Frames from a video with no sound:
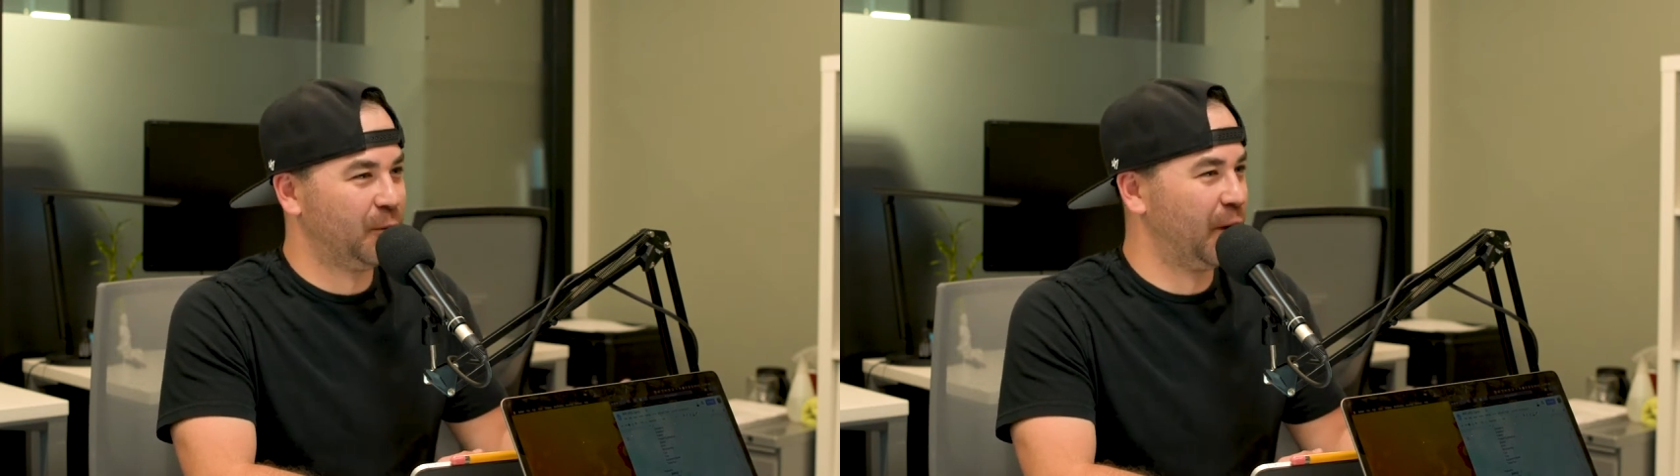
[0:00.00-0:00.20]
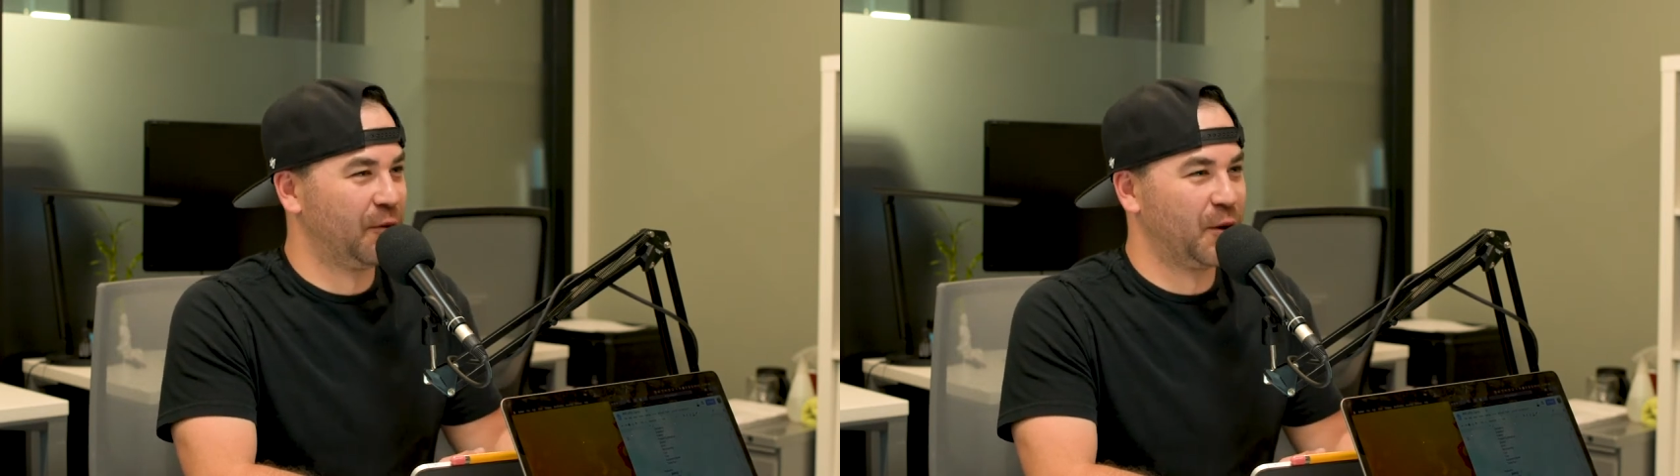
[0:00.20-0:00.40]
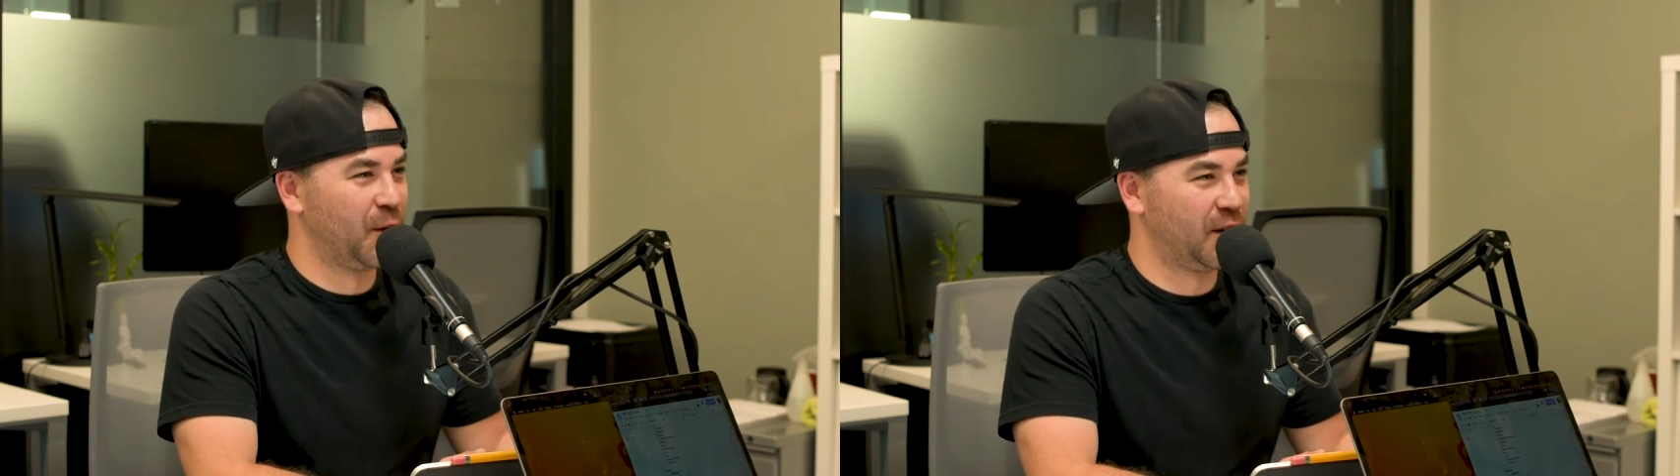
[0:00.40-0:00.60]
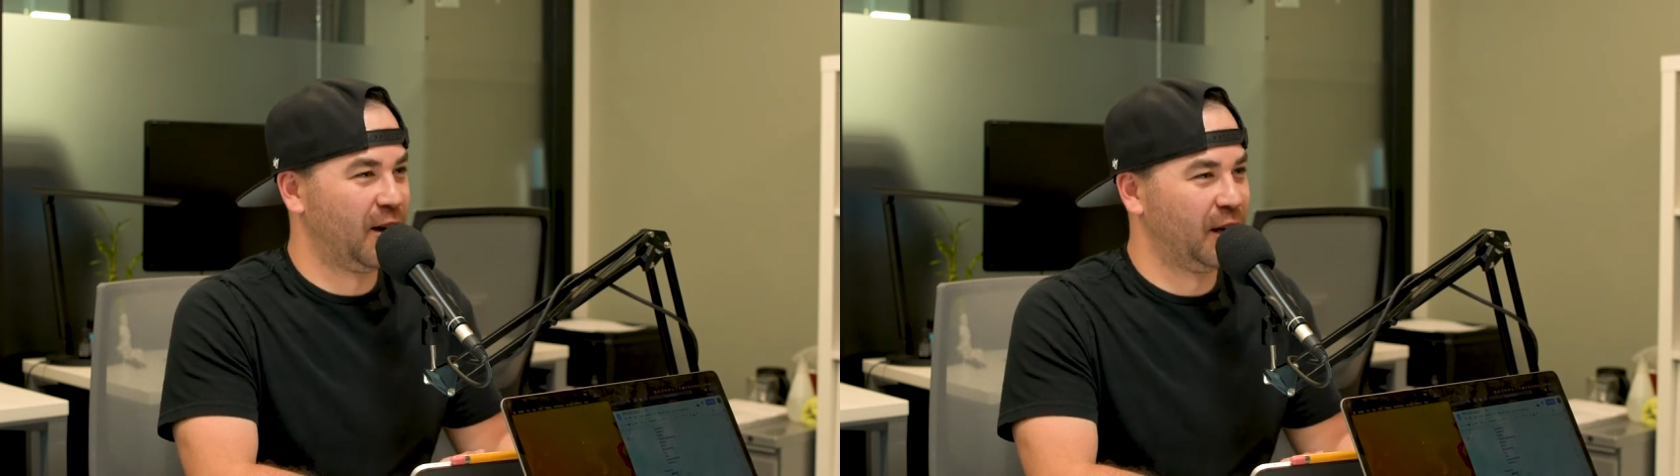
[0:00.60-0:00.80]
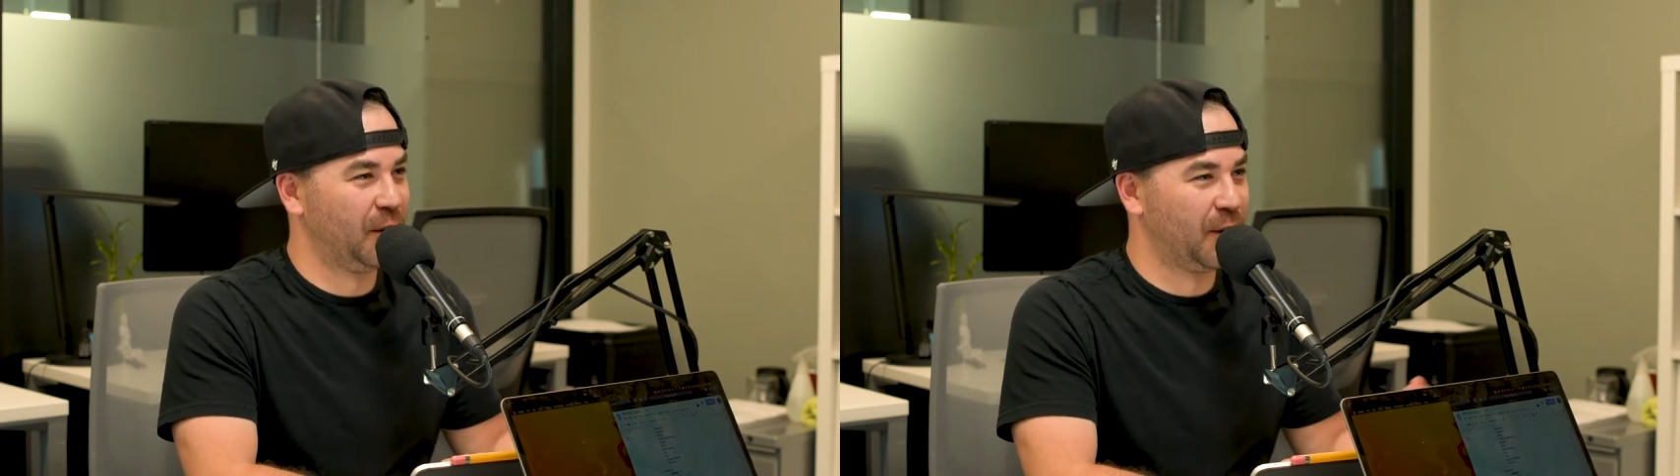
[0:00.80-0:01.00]
whatever they're
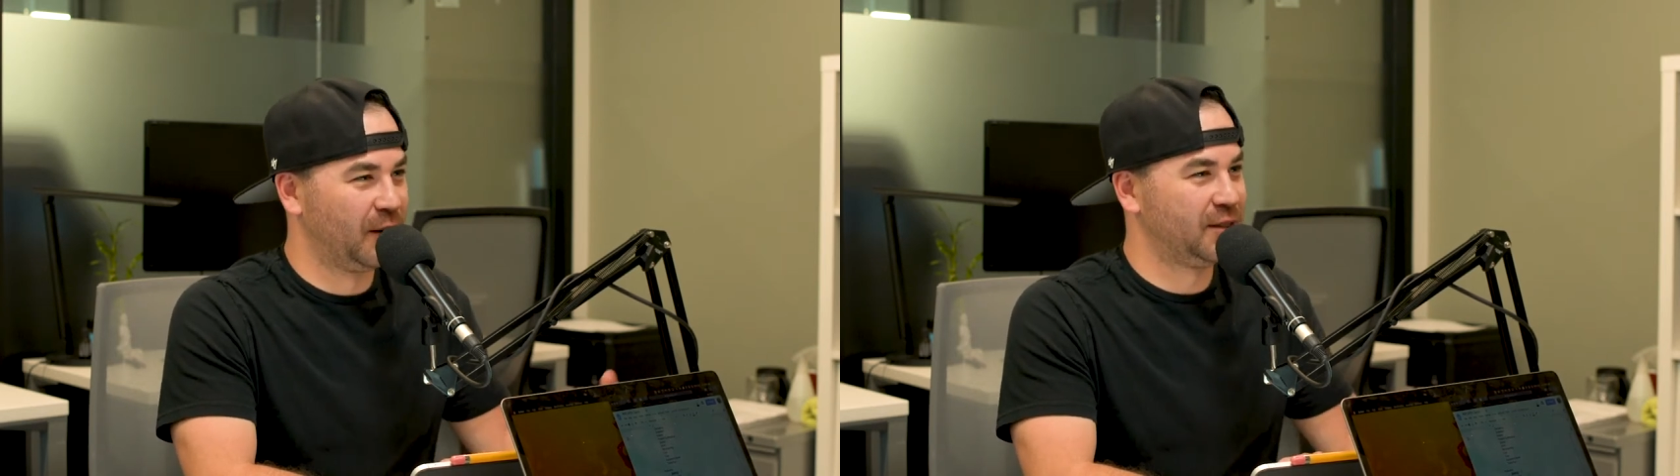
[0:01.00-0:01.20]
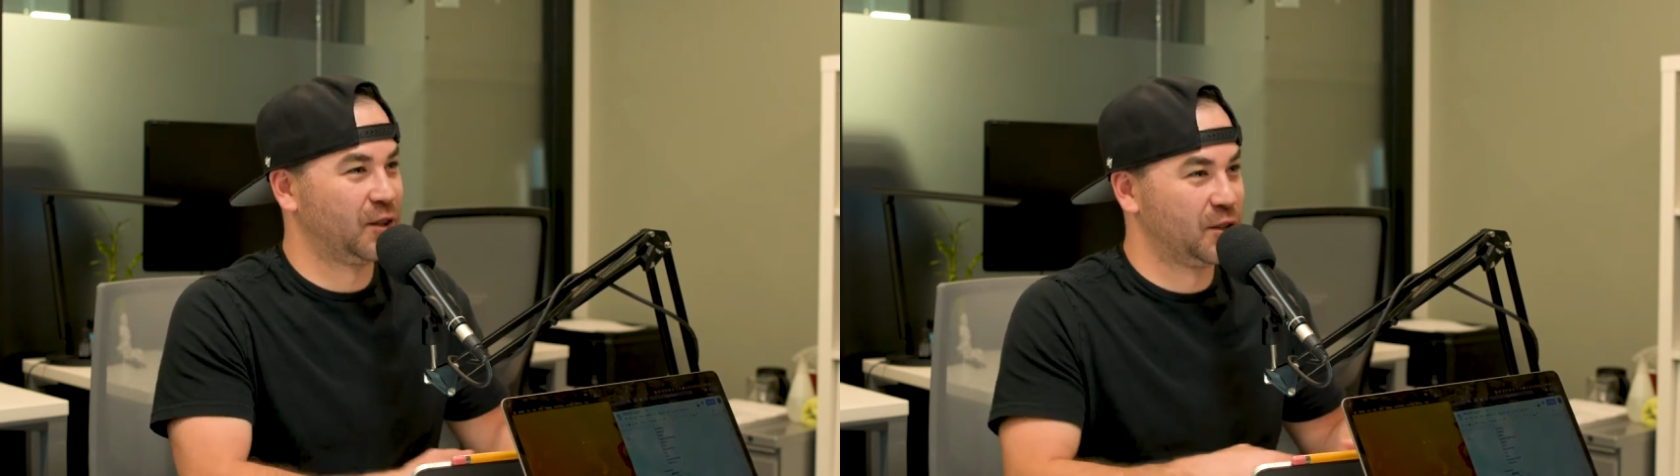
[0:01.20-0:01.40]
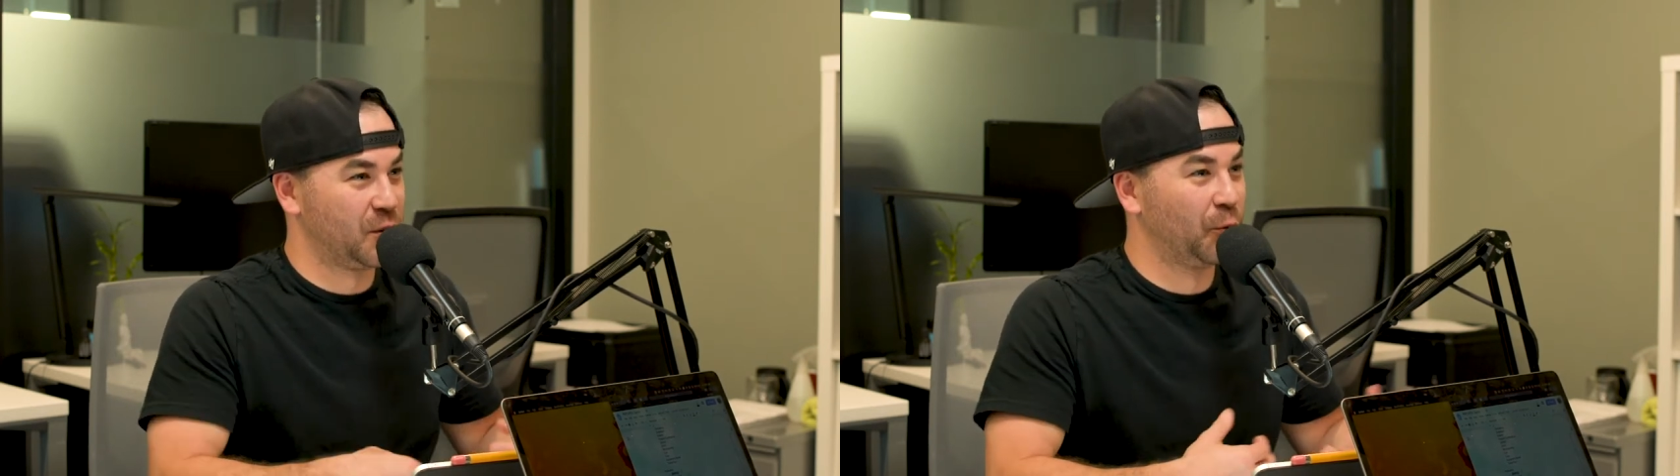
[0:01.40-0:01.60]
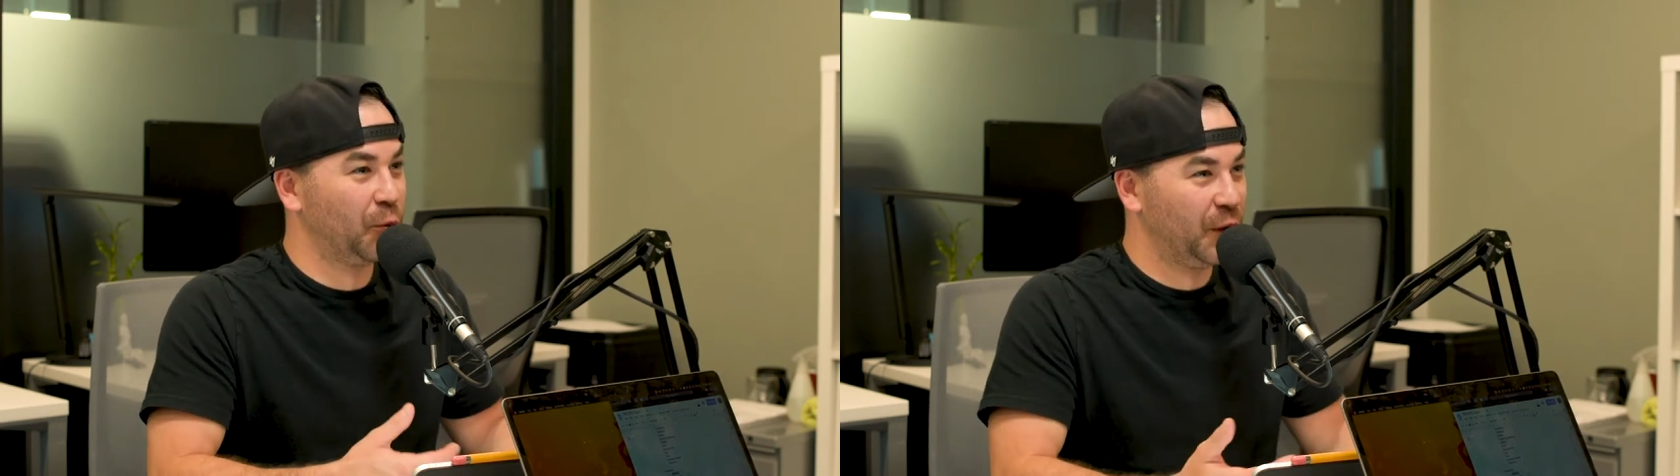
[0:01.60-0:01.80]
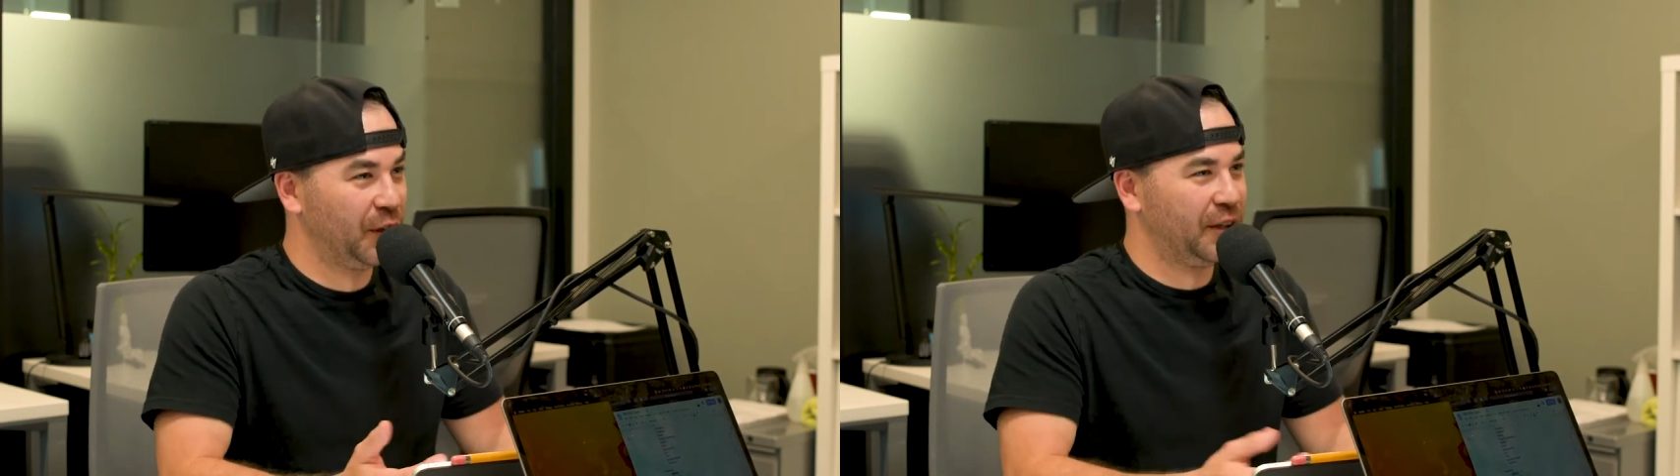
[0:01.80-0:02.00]
talking about starts to
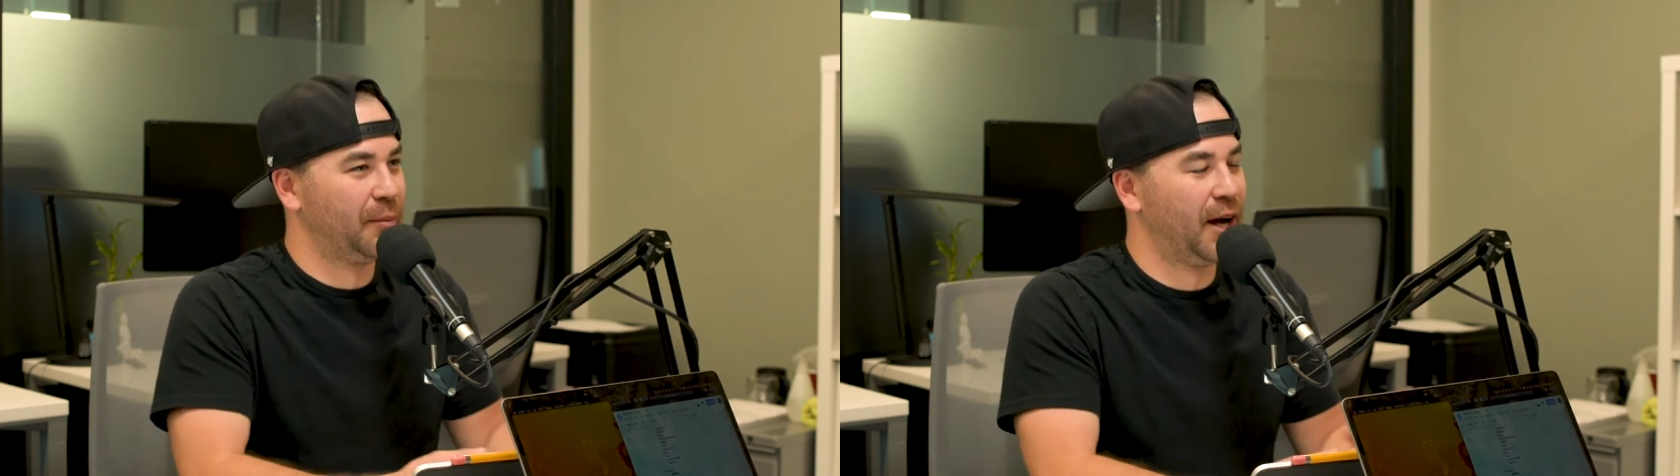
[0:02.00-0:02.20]
really